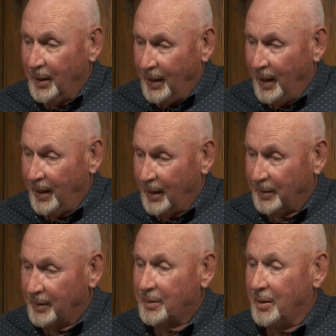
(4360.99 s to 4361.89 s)

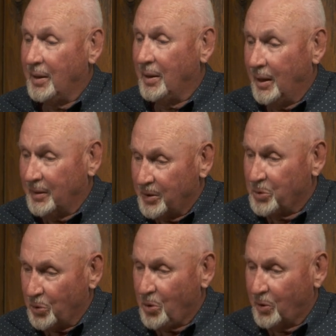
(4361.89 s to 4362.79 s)
And uh, the Trudeau